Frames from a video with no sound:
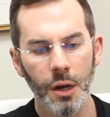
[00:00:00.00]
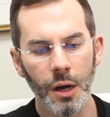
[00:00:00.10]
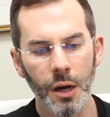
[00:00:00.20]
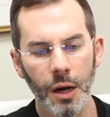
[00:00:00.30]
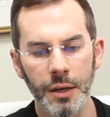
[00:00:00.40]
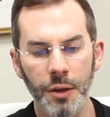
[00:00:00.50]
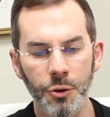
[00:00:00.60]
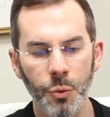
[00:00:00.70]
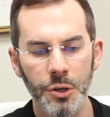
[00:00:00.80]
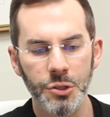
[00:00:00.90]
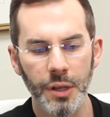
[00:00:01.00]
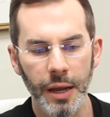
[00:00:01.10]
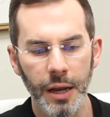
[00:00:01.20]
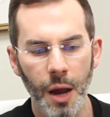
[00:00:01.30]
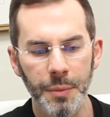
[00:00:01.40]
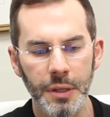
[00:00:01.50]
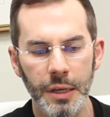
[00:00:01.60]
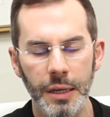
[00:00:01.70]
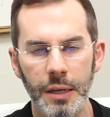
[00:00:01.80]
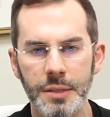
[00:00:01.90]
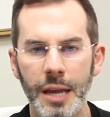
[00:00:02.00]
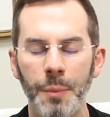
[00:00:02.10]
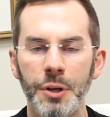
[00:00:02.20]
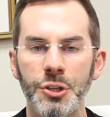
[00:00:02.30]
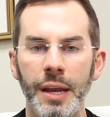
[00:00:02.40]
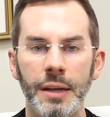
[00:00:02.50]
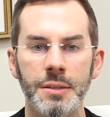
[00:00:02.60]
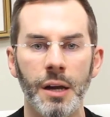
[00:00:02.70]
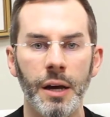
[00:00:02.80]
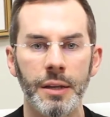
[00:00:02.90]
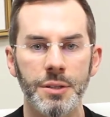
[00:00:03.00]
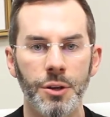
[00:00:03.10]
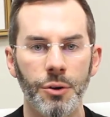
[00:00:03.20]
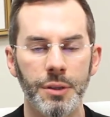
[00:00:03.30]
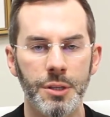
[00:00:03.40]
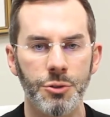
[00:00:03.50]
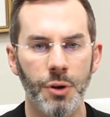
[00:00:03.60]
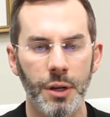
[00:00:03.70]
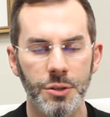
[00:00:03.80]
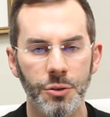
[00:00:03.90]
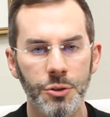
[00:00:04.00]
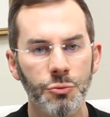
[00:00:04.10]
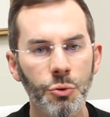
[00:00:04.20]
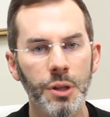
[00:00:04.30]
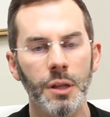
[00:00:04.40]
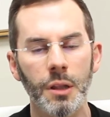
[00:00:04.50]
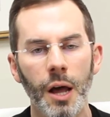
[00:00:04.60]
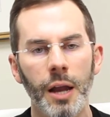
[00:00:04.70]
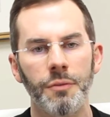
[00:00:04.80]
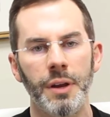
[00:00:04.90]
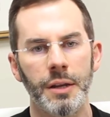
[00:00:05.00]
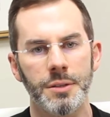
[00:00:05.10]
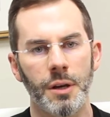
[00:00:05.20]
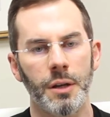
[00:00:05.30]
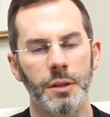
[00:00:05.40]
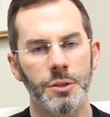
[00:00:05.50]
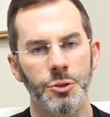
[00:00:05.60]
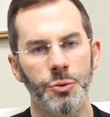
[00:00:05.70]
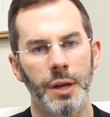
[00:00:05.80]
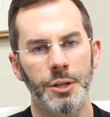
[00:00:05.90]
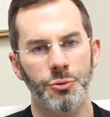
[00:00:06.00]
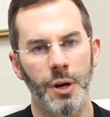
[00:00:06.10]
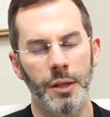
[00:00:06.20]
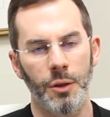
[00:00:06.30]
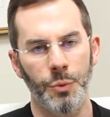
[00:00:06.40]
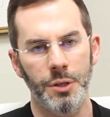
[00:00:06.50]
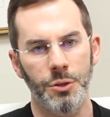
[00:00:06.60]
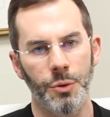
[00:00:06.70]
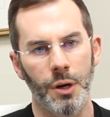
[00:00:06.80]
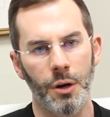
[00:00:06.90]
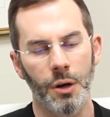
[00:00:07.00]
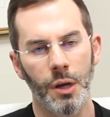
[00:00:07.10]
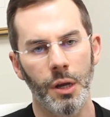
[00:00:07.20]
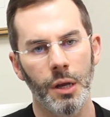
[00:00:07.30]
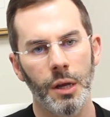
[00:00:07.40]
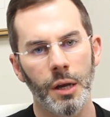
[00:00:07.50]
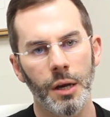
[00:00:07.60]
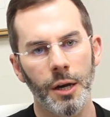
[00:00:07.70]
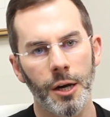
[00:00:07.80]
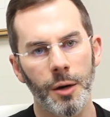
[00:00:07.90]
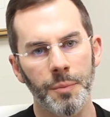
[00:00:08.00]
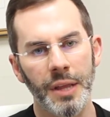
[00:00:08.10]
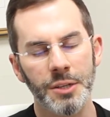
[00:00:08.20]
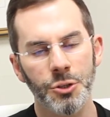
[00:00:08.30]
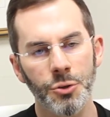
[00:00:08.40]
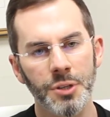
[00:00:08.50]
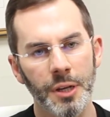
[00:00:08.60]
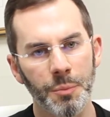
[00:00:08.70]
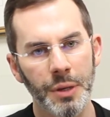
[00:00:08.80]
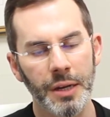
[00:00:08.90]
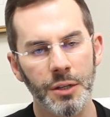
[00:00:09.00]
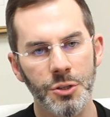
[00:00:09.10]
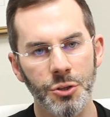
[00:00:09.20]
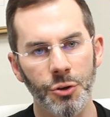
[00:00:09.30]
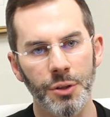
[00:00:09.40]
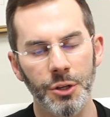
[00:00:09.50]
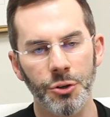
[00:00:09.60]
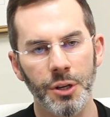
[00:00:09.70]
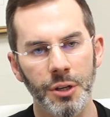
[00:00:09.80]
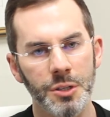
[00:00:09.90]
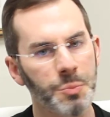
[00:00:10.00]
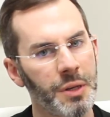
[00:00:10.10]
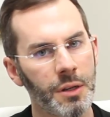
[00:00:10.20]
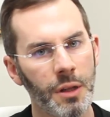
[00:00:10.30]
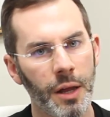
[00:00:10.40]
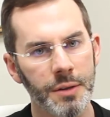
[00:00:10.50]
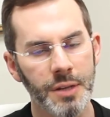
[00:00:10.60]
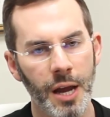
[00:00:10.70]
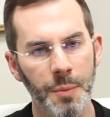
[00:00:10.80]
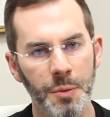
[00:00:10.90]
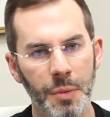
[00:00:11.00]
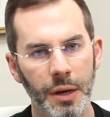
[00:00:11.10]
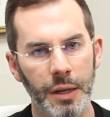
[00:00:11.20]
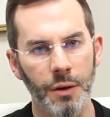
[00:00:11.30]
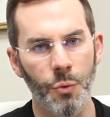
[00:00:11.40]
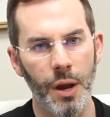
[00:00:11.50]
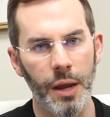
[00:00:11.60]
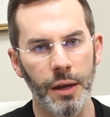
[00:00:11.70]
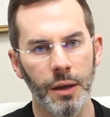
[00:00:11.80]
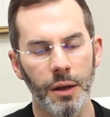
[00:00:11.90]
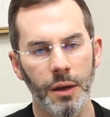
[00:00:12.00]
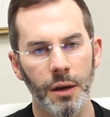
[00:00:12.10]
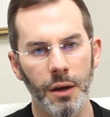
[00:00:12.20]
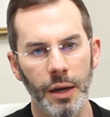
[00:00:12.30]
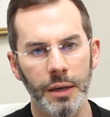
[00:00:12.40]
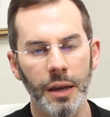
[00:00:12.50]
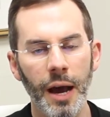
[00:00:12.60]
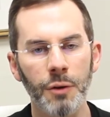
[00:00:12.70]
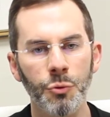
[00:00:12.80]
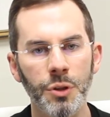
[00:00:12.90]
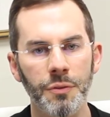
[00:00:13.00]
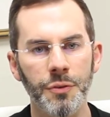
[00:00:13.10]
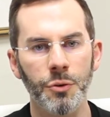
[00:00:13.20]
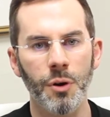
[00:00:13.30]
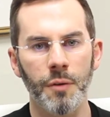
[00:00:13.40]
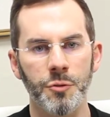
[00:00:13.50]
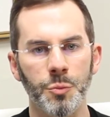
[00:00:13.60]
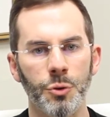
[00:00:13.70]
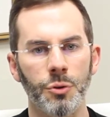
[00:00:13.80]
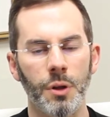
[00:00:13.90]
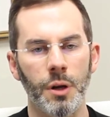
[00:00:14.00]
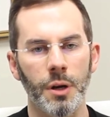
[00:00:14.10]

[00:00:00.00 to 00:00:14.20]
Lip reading: Another question that I commonly get is how much hands-on is there in this training? So there's really a lot of hands-on in the 2-day training that we do here. That's usually a big concern, that you're going to spend a lot of time and money away and not really feel comfortable